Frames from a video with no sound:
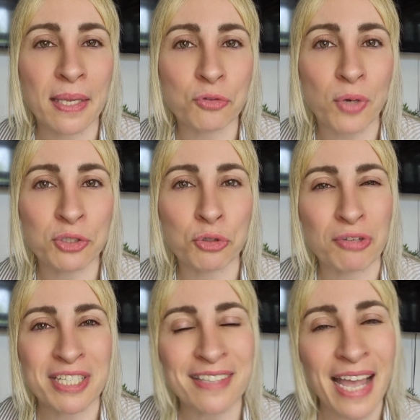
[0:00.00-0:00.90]
try to
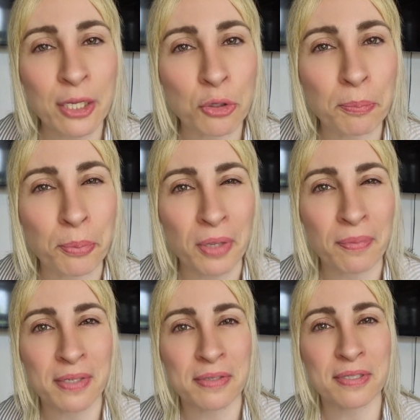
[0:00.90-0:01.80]
recycle
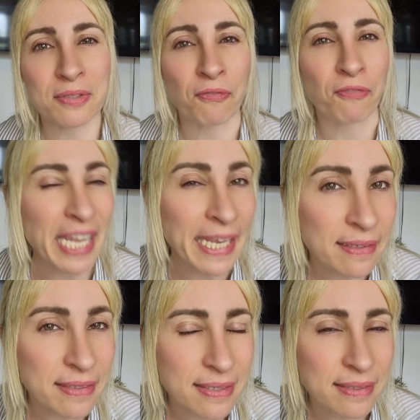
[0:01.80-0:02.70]
previous
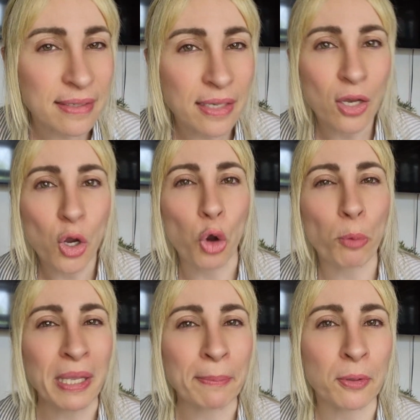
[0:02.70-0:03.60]
flings or
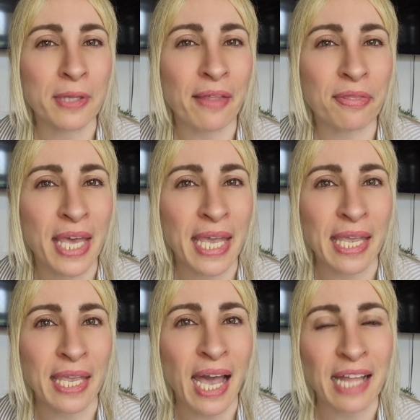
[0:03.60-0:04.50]
people that
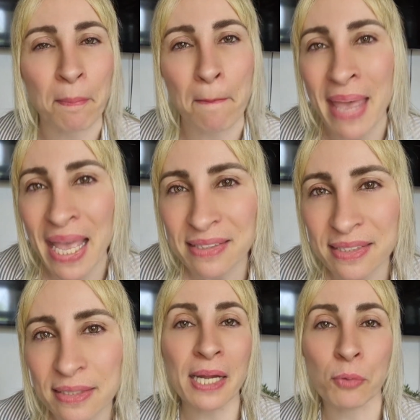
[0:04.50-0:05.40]
they had met.